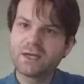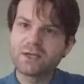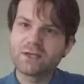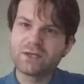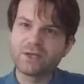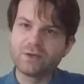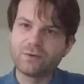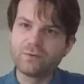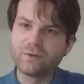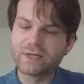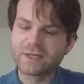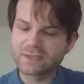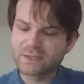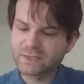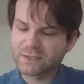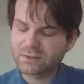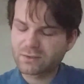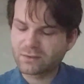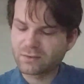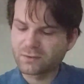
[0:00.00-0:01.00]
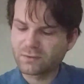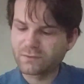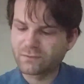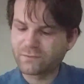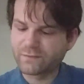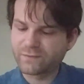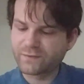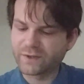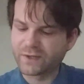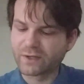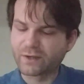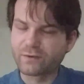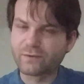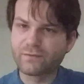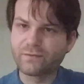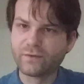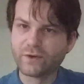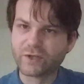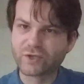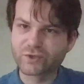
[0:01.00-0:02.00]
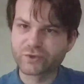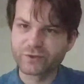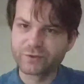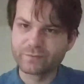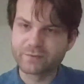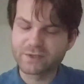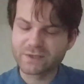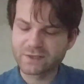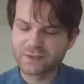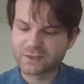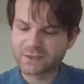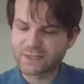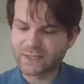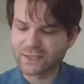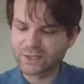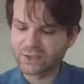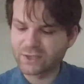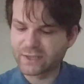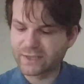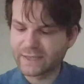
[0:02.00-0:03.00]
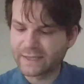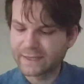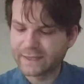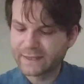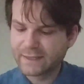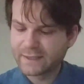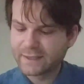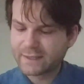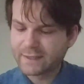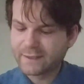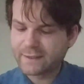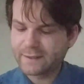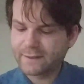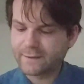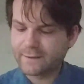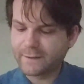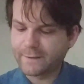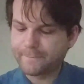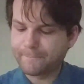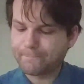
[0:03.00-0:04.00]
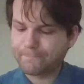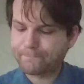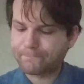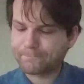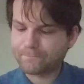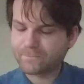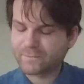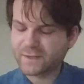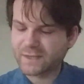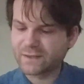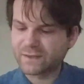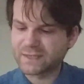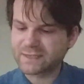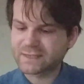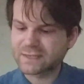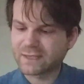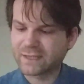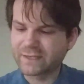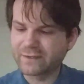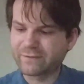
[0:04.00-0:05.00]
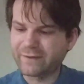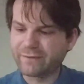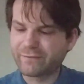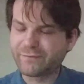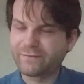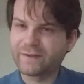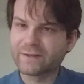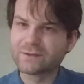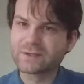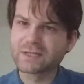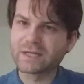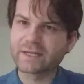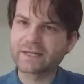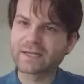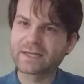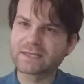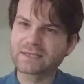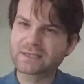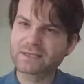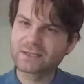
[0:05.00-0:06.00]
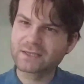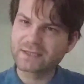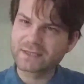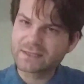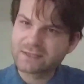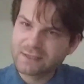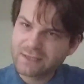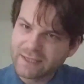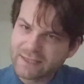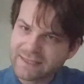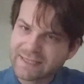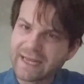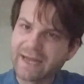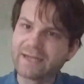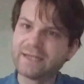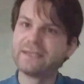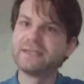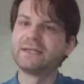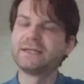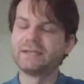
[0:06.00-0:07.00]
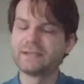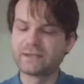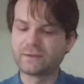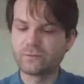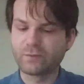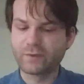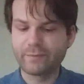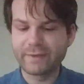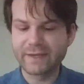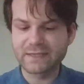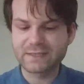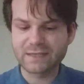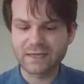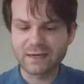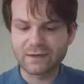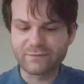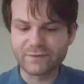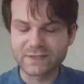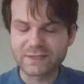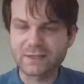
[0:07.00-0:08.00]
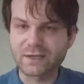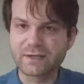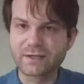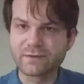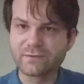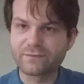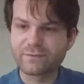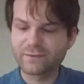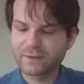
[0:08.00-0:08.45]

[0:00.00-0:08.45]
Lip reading: units of, foot troops, essentially. And that's kind of, it feels like that's intended. We're meant to have this kind of,